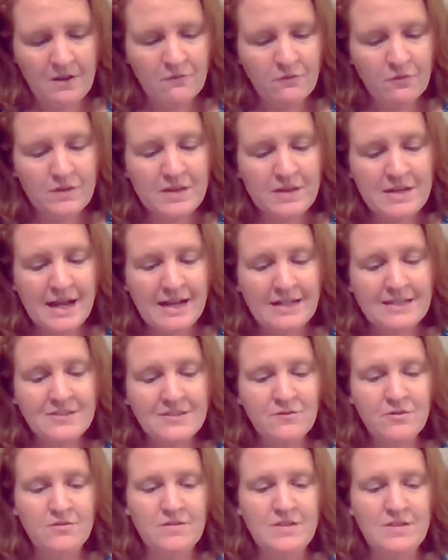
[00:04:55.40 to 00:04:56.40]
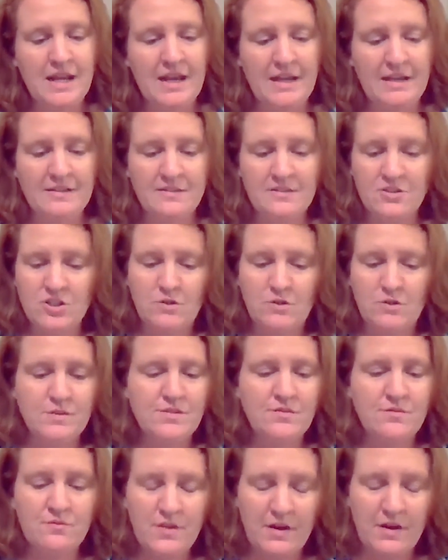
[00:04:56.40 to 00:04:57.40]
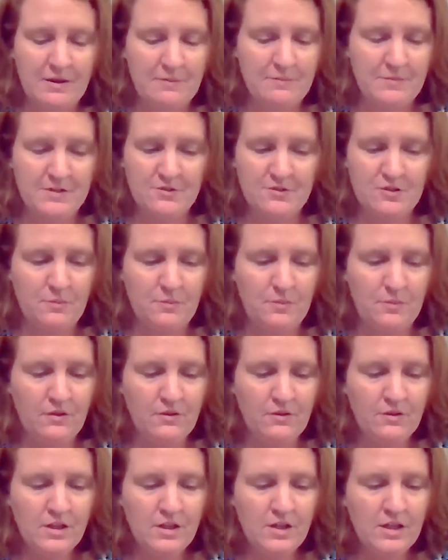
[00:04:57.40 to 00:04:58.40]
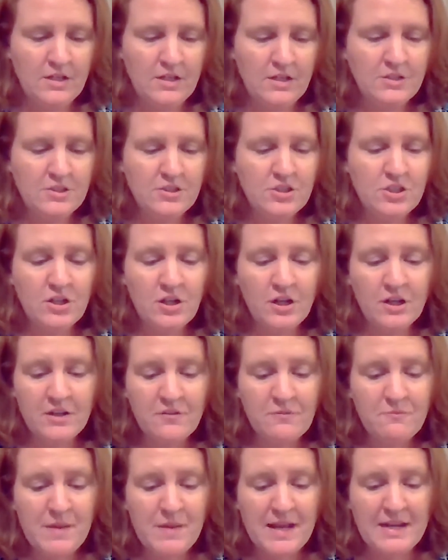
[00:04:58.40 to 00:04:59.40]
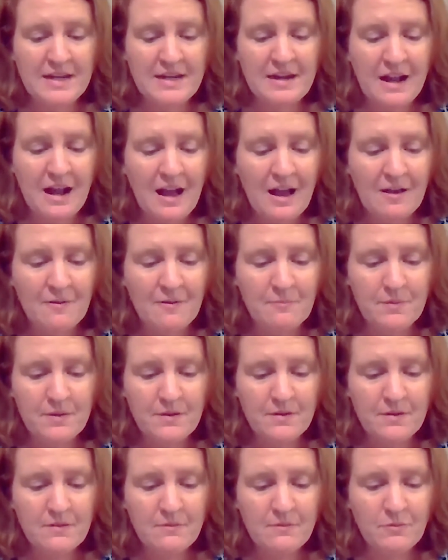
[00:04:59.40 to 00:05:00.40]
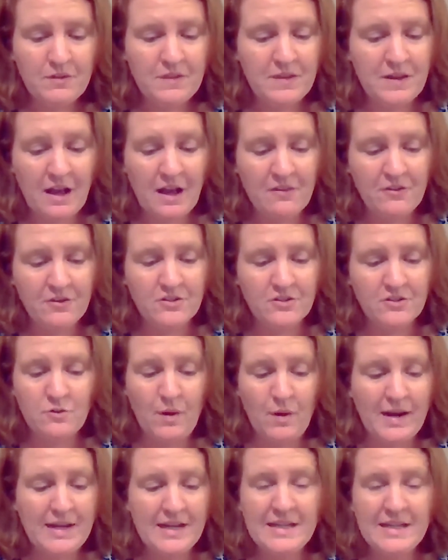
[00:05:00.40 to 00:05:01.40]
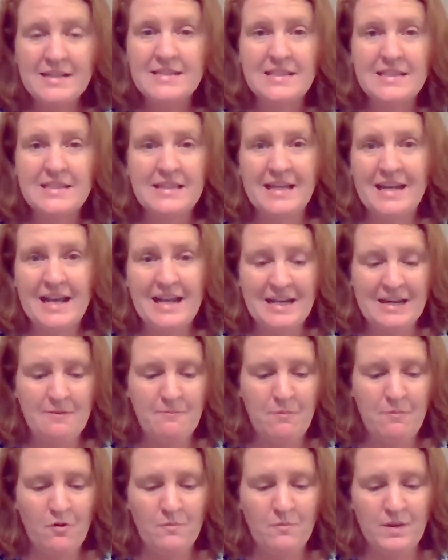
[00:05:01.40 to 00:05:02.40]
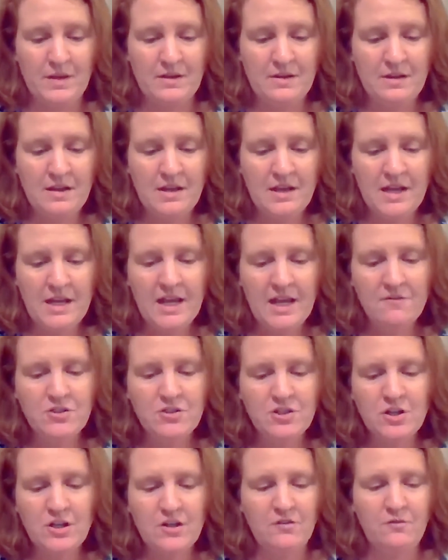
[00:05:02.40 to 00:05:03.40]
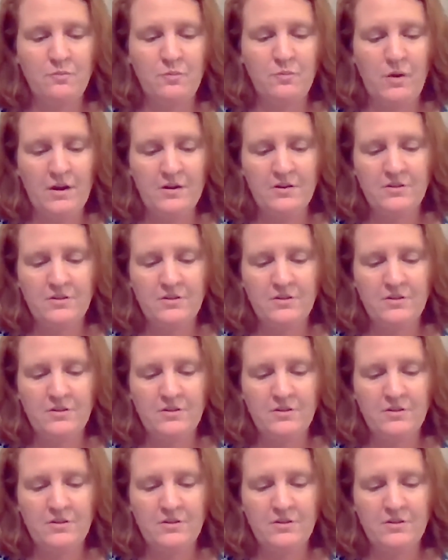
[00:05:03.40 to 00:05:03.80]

For the next few days, she was very miserable. She could have made it up with the others quite easily at any moment if she could have brought